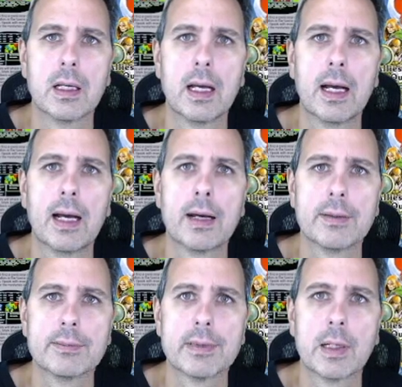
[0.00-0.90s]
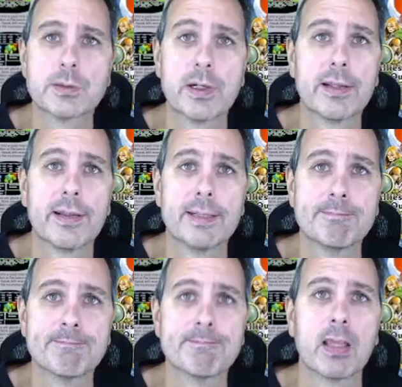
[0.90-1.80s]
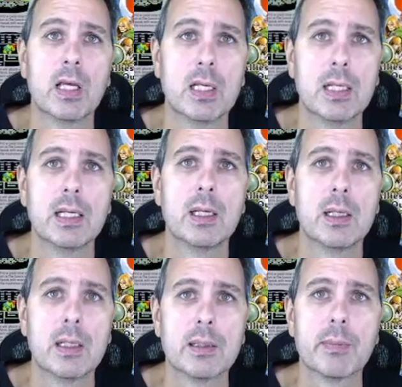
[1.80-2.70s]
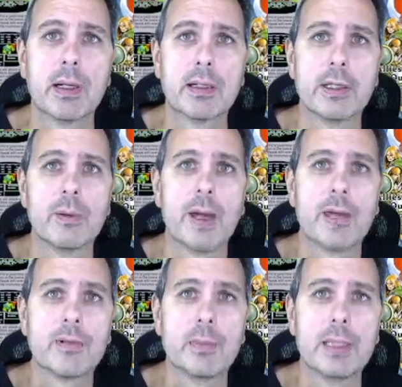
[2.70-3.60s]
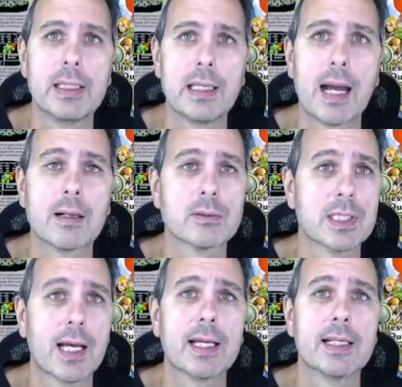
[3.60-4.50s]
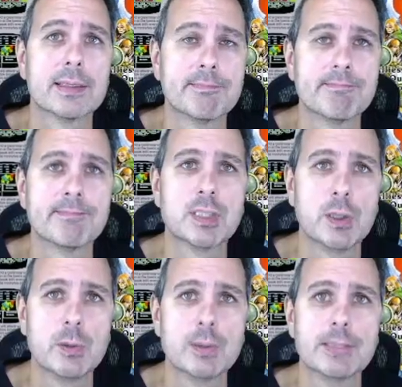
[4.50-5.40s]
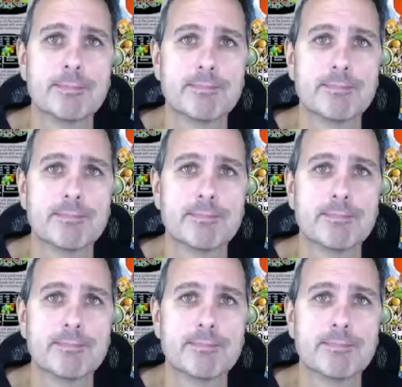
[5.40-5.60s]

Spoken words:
Ah, I was afraid of that. Apparently you have to be outside to use it.